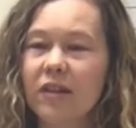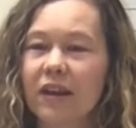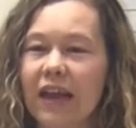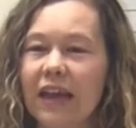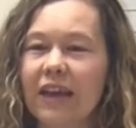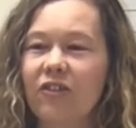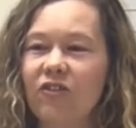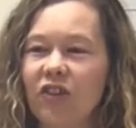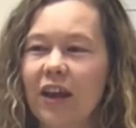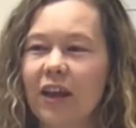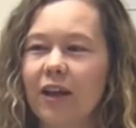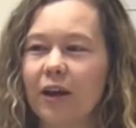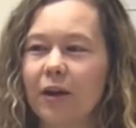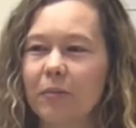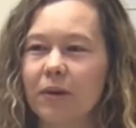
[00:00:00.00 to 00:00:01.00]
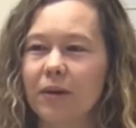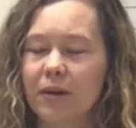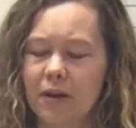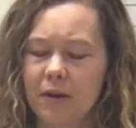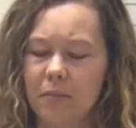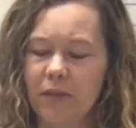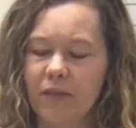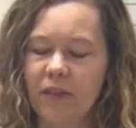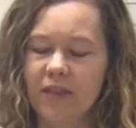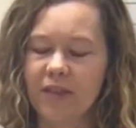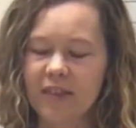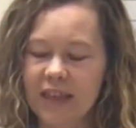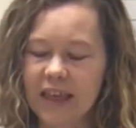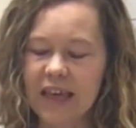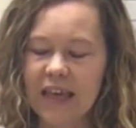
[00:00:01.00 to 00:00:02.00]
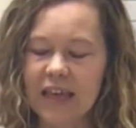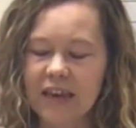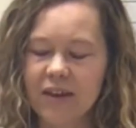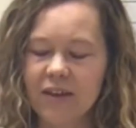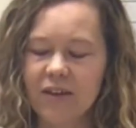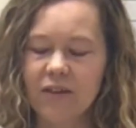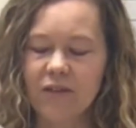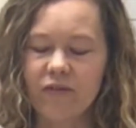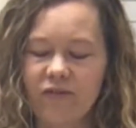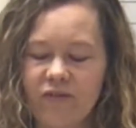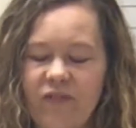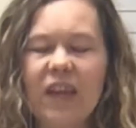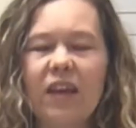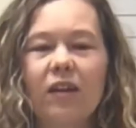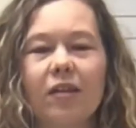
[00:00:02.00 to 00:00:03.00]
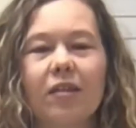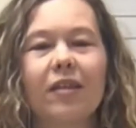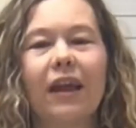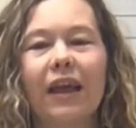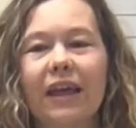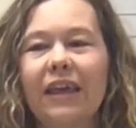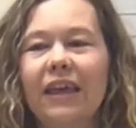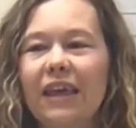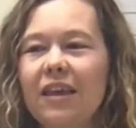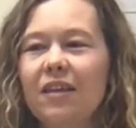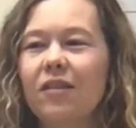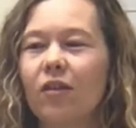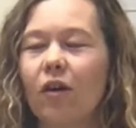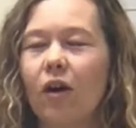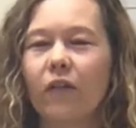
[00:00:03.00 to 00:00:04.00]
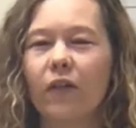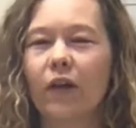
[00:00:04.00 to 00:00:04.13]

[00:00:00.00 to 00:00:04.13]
like Jacob, but the skin feels like Esau, and the